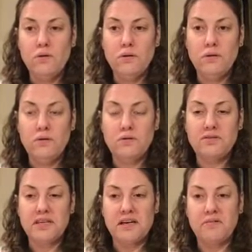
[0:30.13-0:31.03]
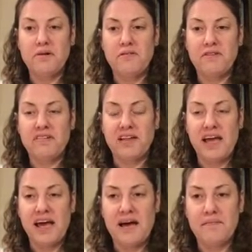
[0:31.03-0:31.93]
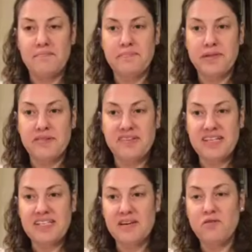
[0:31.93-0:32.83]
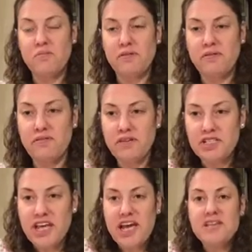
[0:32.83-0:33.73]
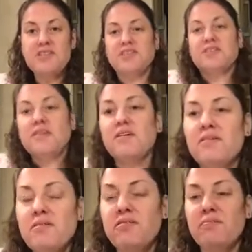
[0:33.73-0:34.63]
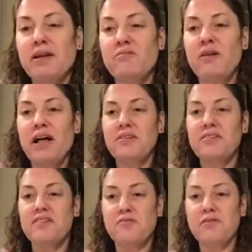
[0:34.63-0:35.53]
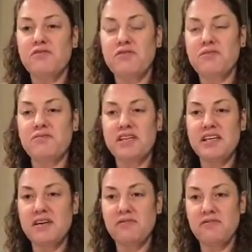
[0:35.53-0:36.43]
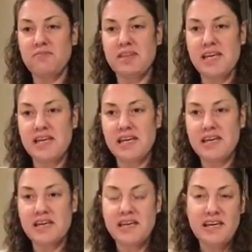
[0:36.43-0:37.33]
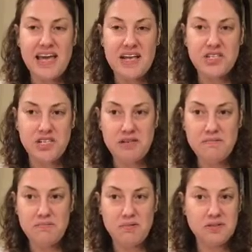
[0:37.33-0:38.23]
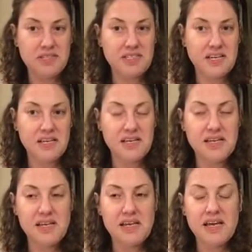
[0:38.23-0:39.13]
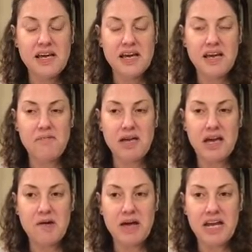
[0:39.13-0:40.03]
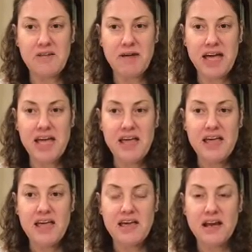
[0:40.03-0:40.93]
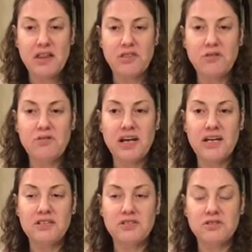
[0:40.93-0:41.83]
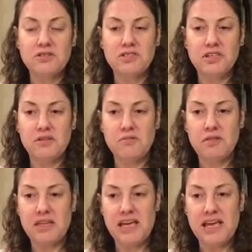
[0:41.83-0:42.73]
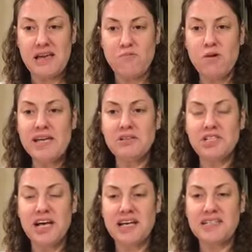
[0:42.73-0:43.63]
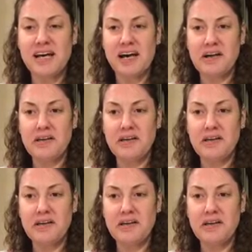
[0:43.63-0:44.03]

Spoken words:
Also, obviously I'm sitting up for a change, and it's been a while since we've done a video from the kitchen, but here we go anyway. And I thought I'd just do the wheelchair tag.